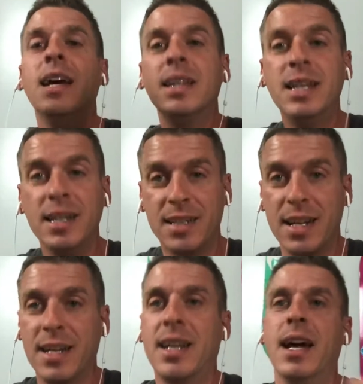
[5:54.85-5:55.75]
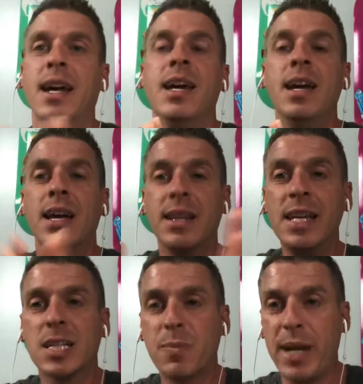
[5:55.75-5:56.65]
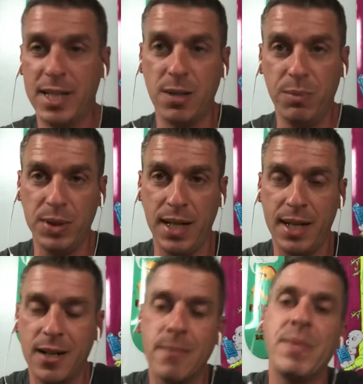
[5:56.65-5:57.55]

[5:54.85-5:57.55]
then $10K. The expansion play here.